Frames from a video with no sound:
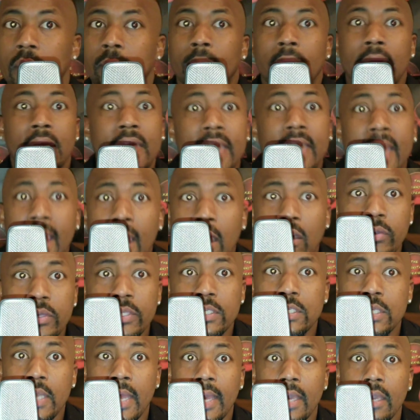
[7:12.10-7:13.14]
But now
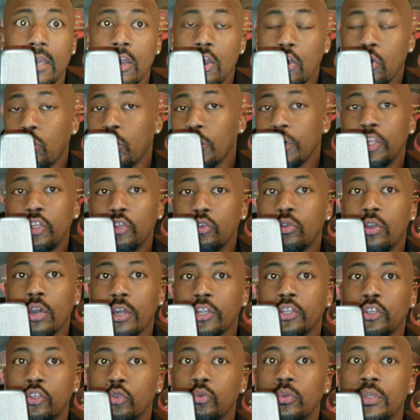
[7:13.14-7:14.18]
it's like, what are you going
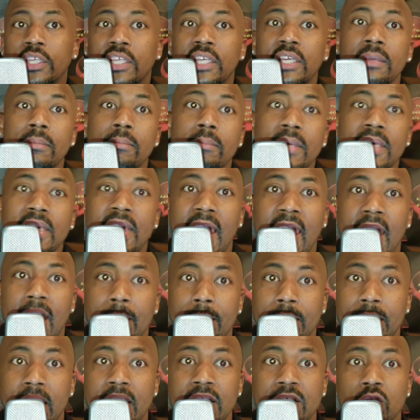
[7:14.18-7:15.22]
to do to keep me
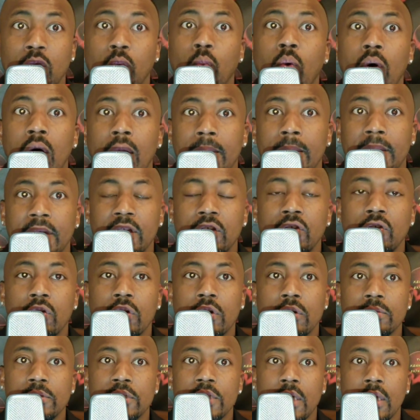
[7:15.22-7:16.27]
happy as a woman? You know what
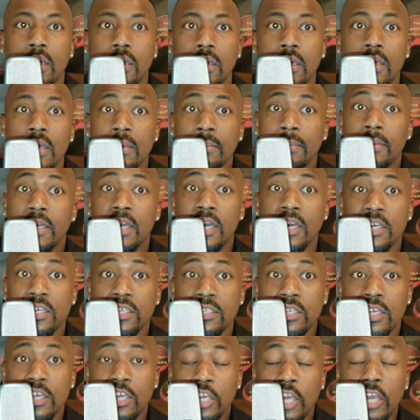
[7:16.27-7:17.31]
I'm saying?
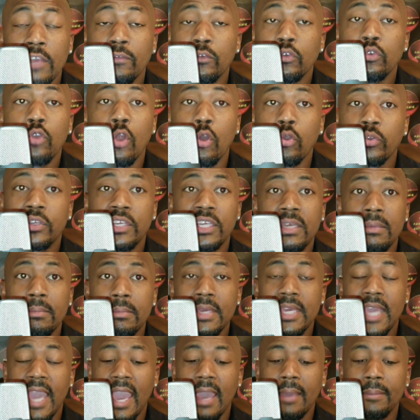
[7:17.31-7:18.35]
Because if you don't keep
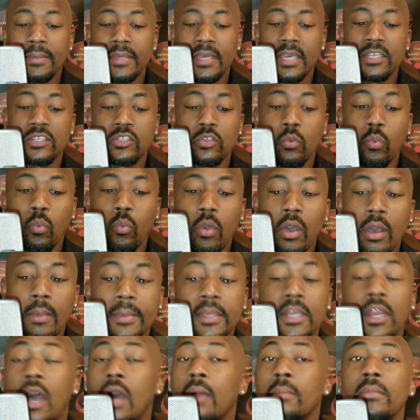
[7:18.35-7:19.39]
me happy as a woman,
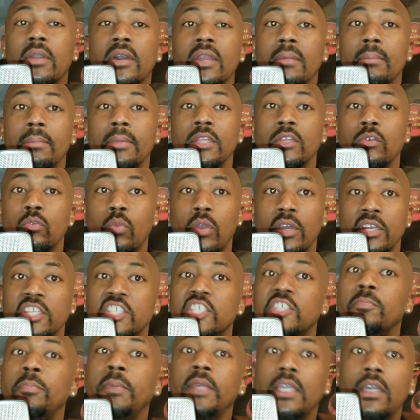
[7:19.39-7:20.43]
I'm going to be the one to
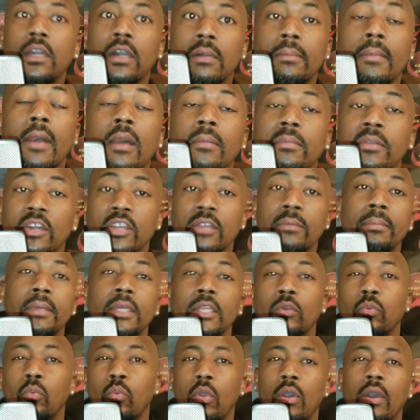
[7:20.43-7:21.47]
speak up. I'm going to be
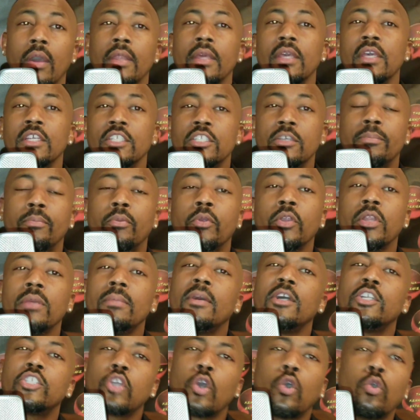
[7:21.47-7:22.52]
the one to pretty
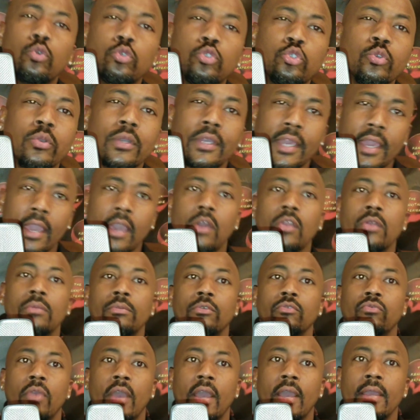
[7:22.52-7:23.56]
much hold you accountable,
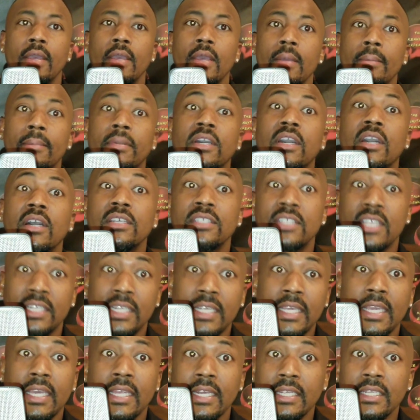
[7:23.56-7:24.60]
right? Because at
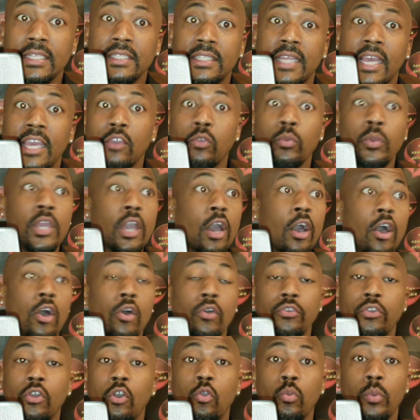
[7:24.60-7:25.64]
the end of the day, we all
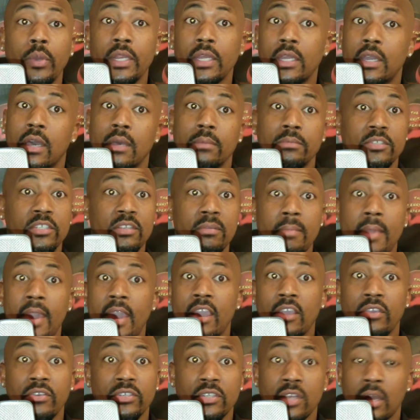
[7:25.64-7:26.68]
know when it comes to
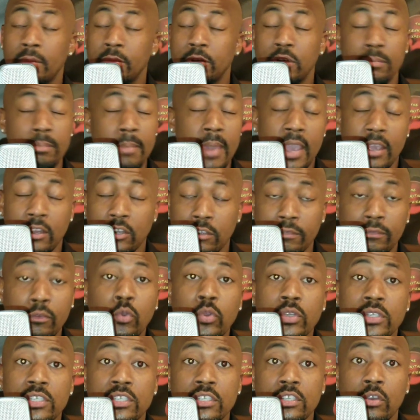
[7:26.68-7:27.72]
marriage,
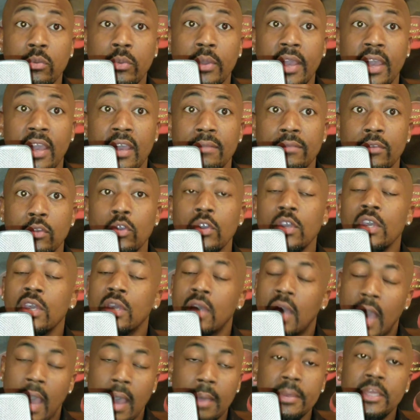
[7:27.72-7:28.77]
divorces or what have
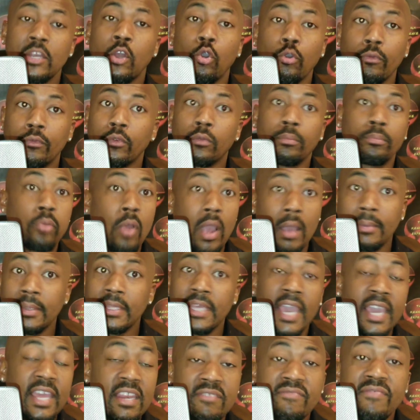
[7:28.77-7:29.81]
you, over probably
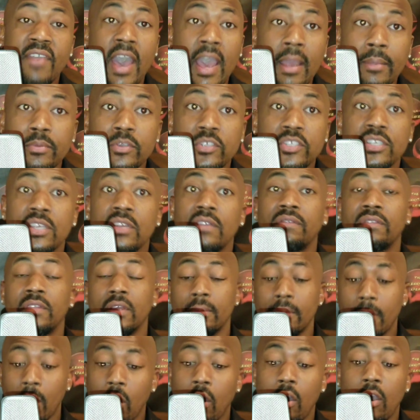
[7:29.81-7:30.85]
85% of them
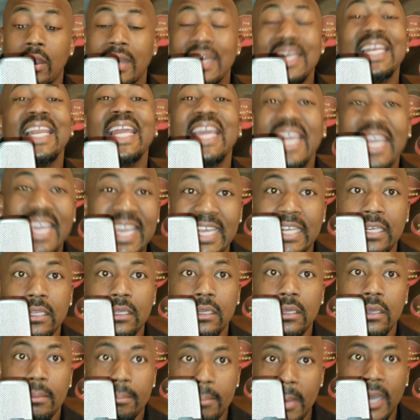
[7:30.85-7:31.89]
are led
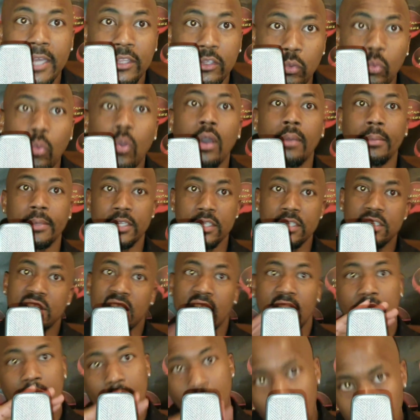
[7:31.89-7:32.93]
by the woman
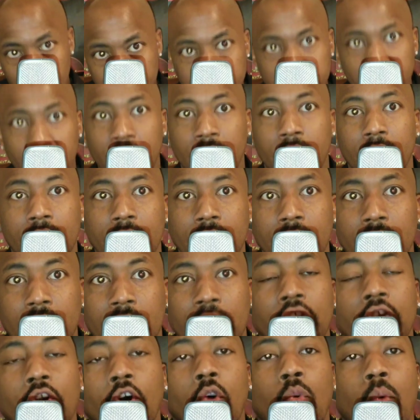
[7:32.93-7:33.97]
saying, I'm done.
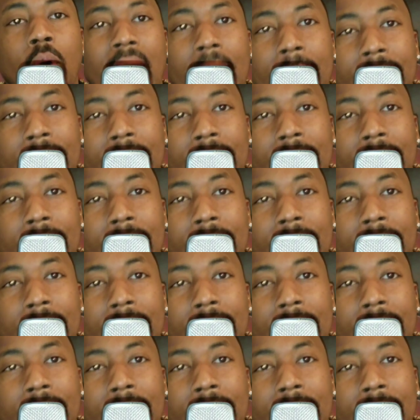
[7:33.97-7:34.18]
You know why?